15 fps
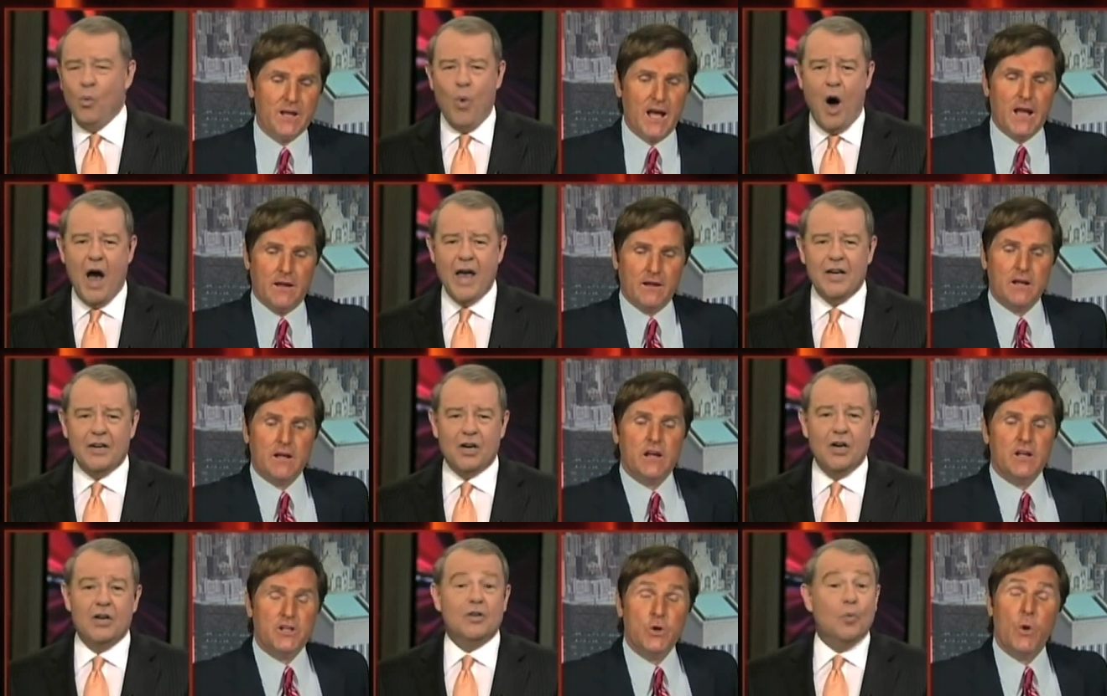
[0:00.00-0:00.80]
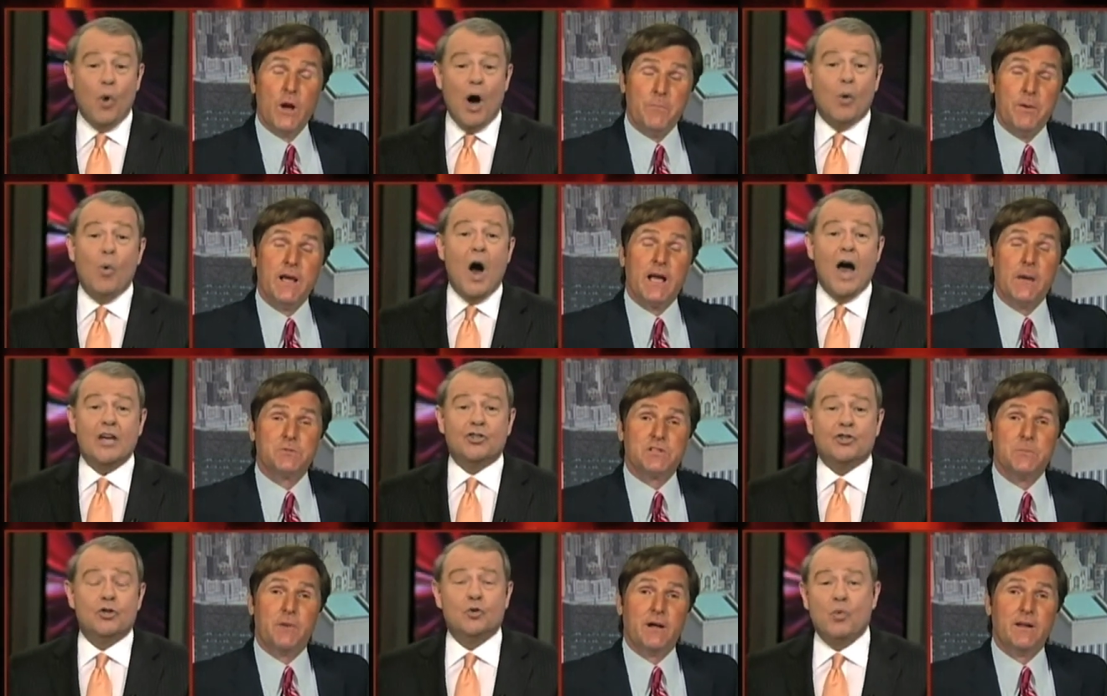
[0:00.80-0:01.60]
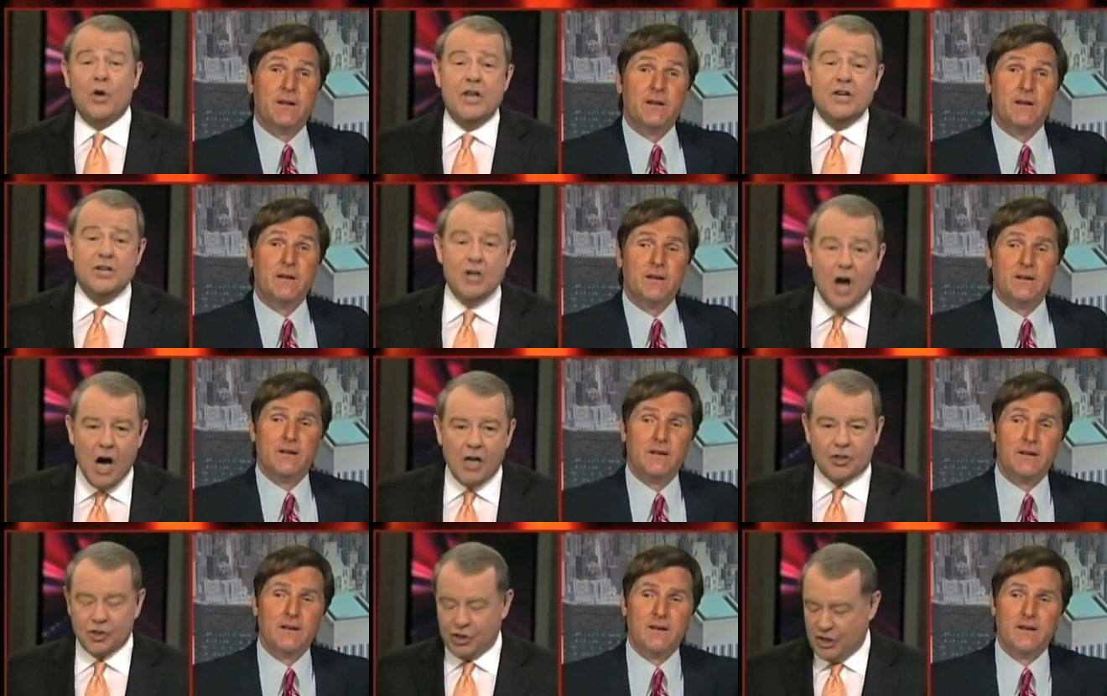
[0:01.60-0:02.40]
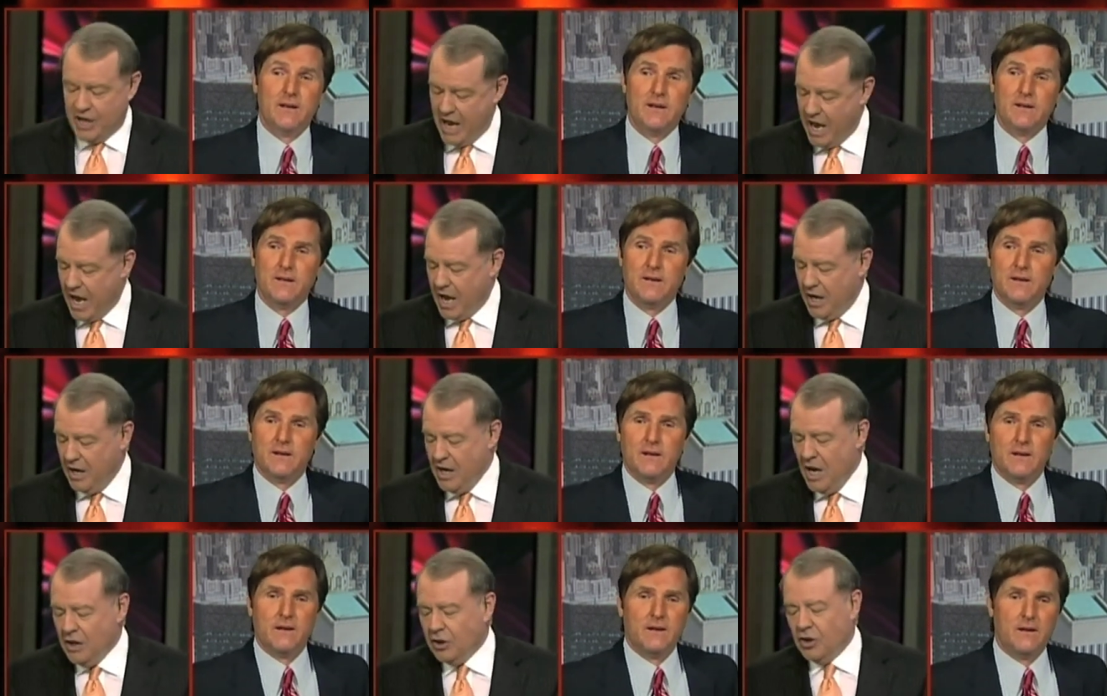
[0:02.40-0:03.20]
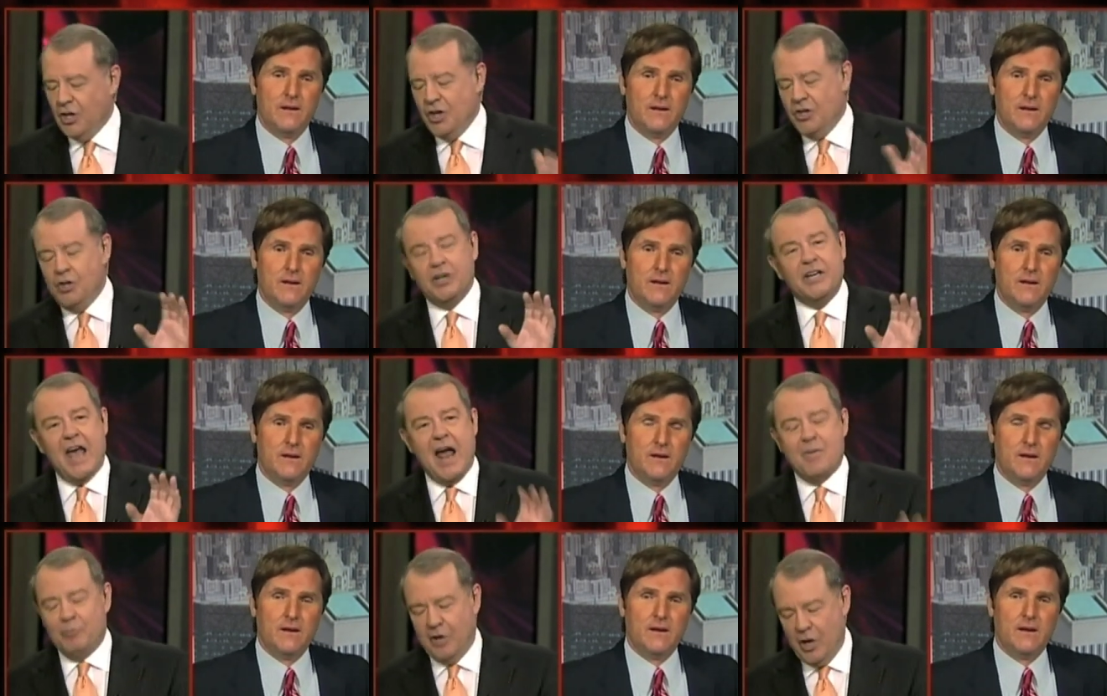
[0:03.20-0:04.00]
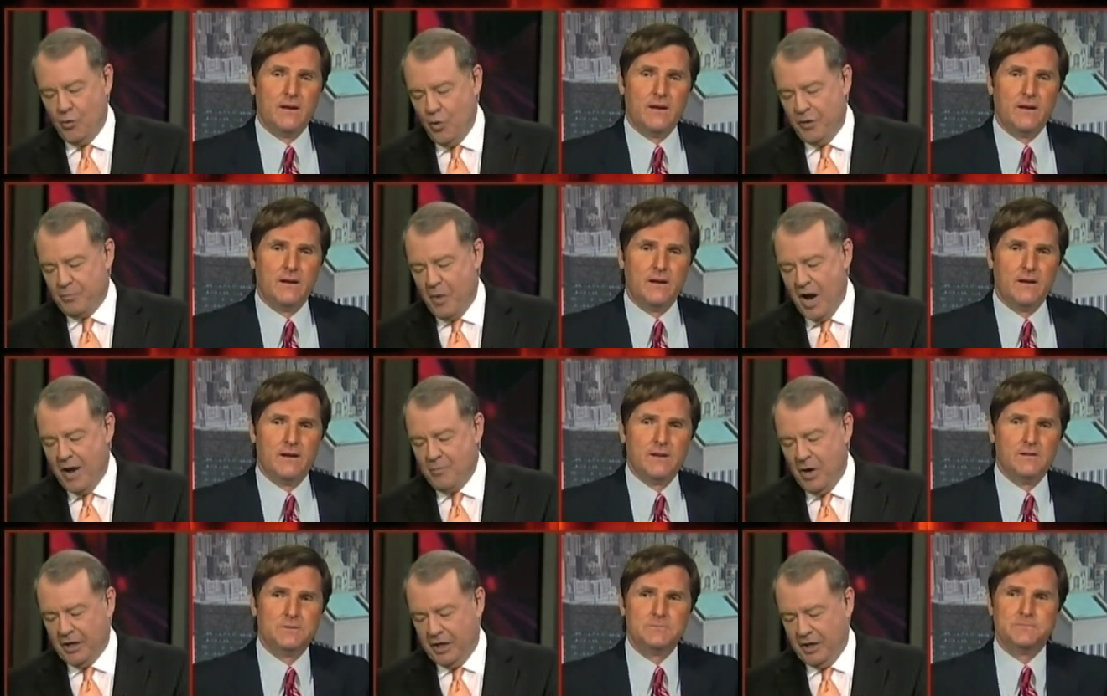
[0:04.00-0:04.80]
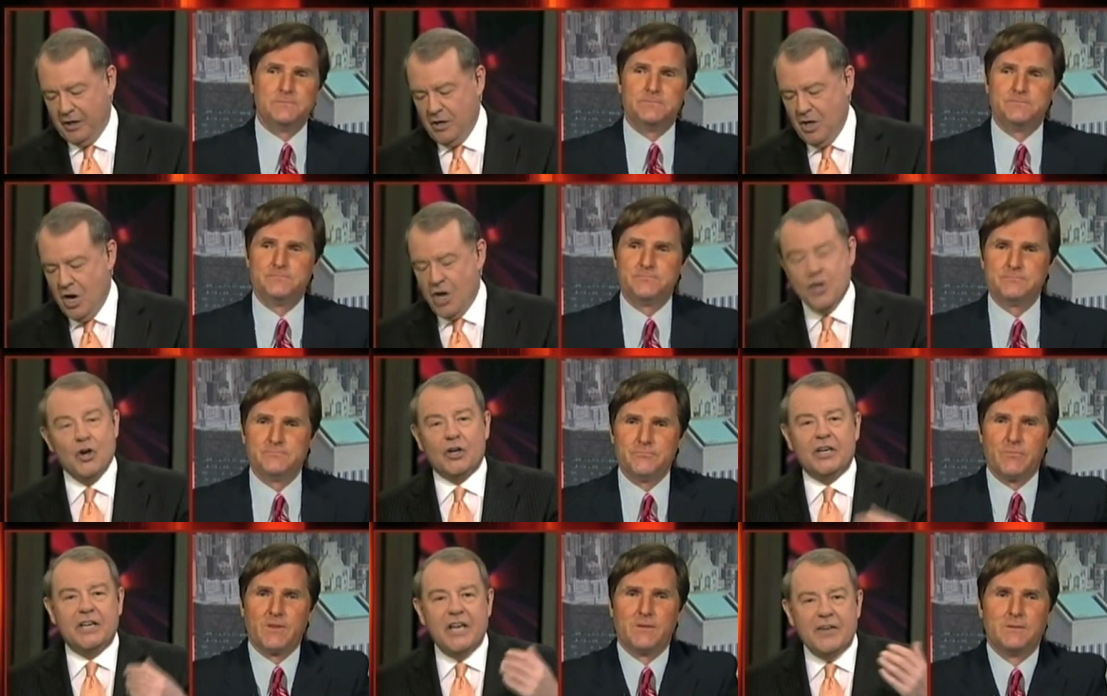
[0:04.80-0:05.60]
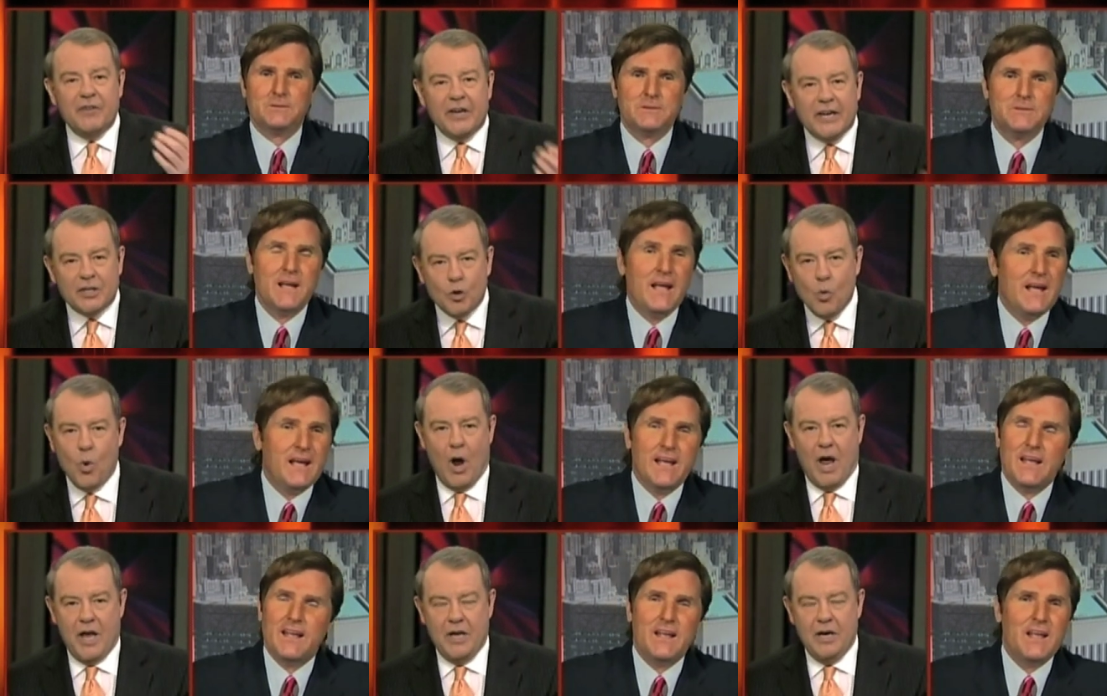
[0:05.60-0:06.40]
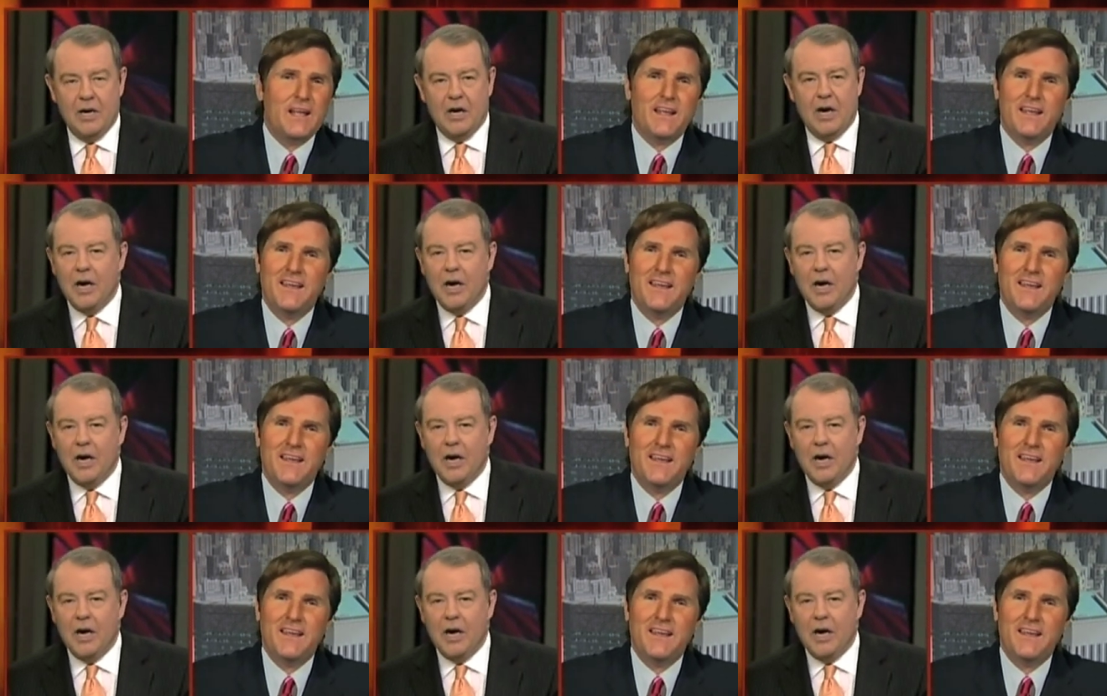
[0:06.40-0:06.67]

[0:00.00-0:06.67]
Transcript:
Speaker 1: Hey, why should we not care? Look, you're gambling with my money. You're giving it away.